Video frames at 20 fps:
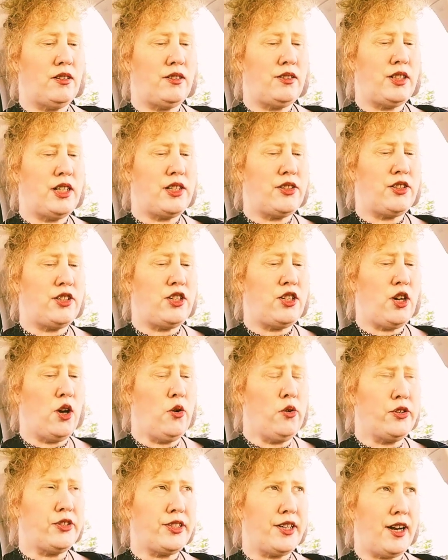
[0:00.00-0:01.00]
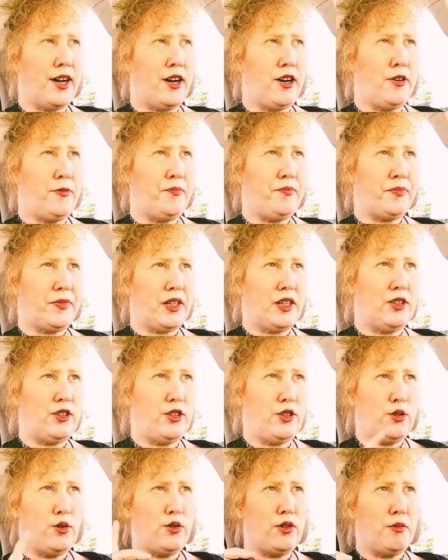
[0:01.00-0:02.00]
take the yolks out, and
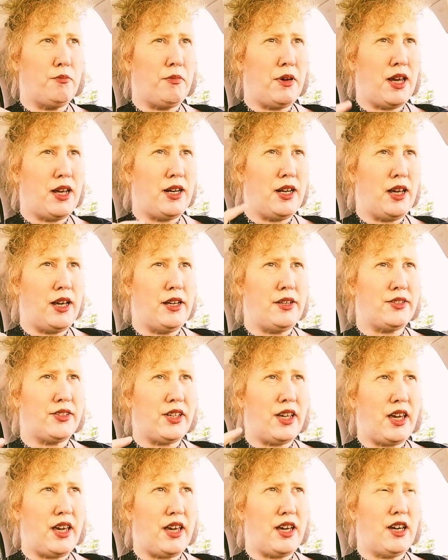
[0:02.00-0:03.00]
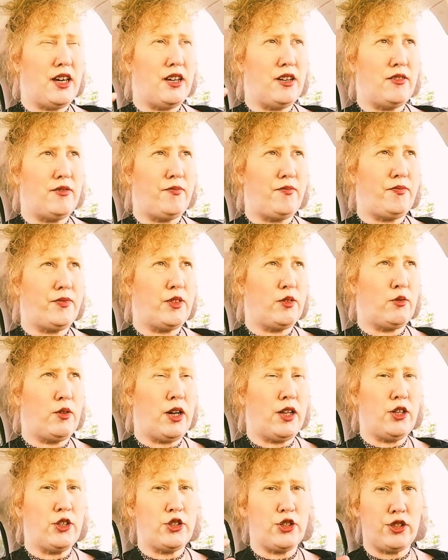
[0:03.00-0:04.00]
do the mayonnaise and
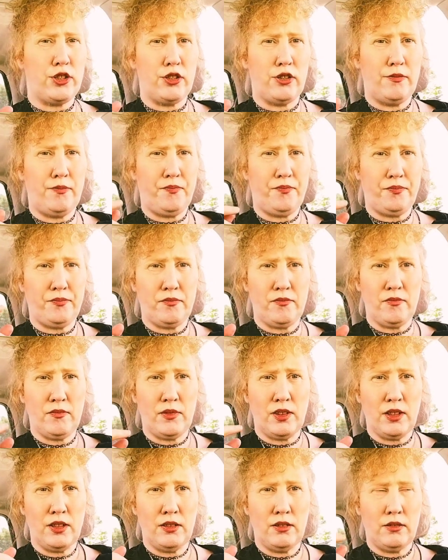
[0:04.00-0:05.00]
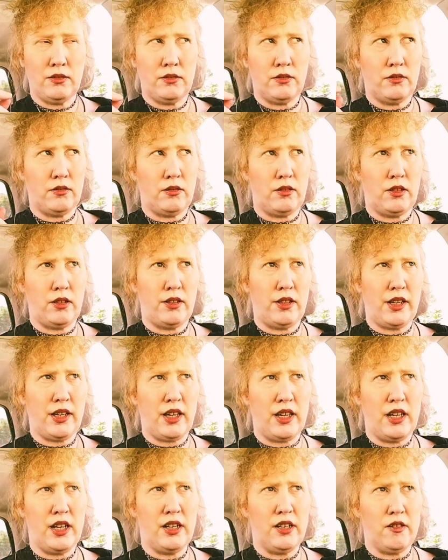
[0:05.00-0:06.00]
relish, and like
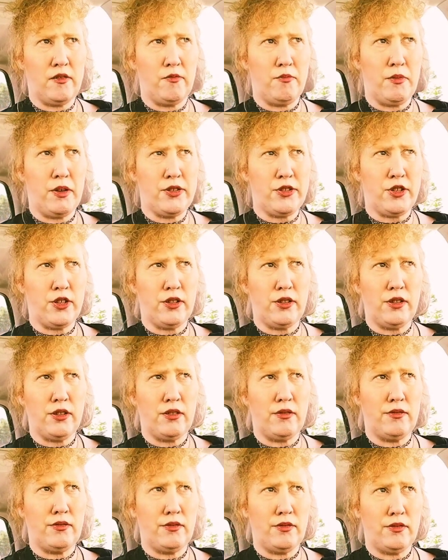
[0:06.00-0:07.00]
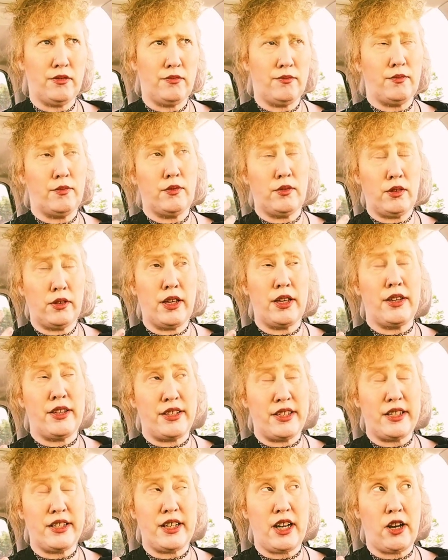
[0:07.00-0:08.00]
a hint of mustard. At
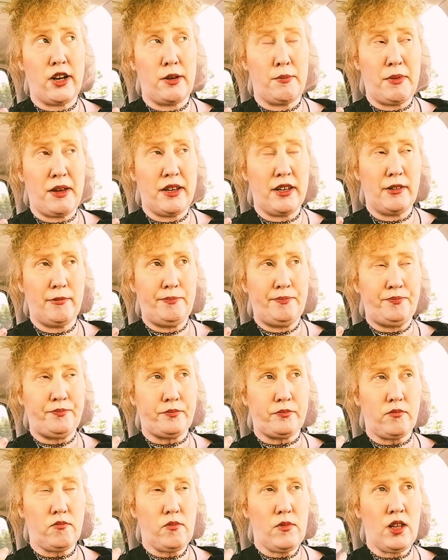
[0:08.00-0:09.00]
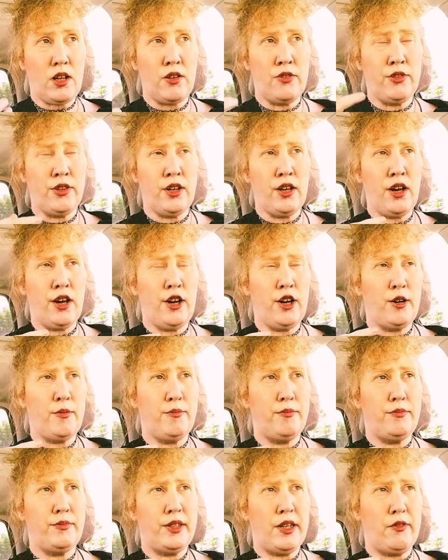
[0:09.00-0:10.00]
least that's how I make it. The
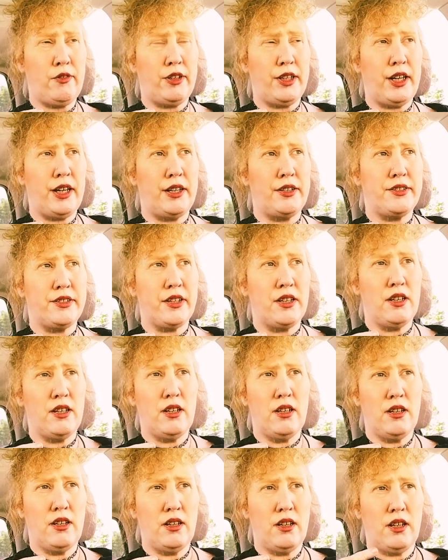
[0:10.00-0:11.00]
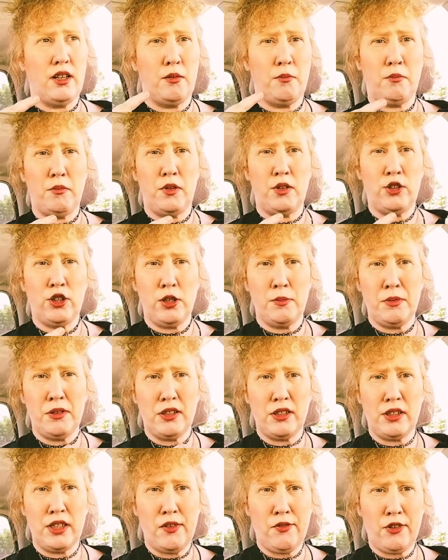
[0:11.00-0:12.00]
deviled eggs. Turn them
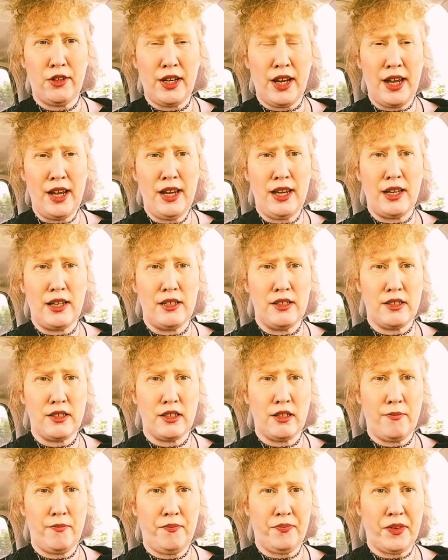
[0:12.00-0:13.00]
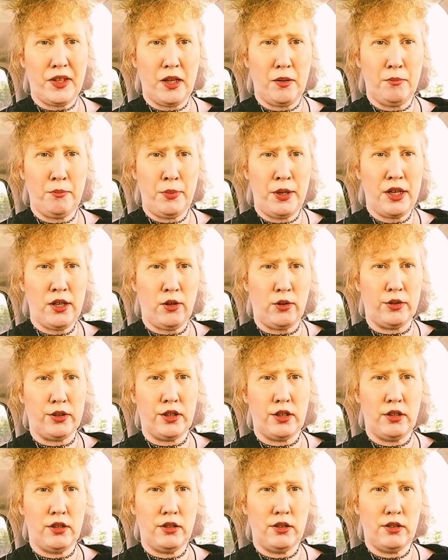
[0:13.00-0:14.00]
into deviled eggs.
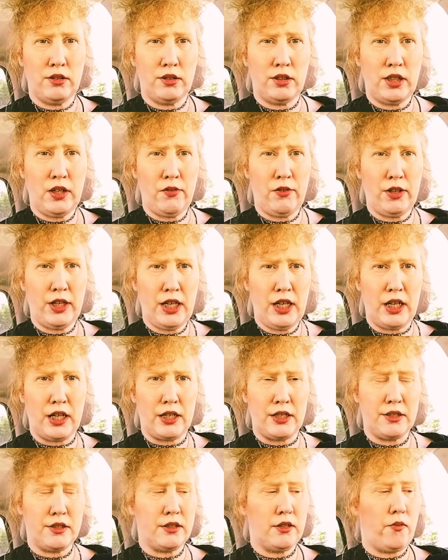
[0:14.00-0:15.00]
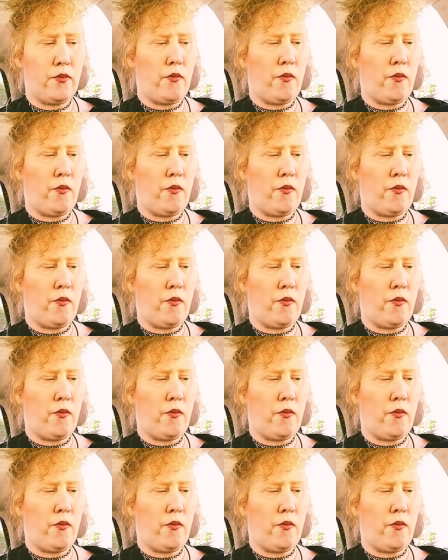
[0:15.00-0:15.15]
Pickled deviled eggs.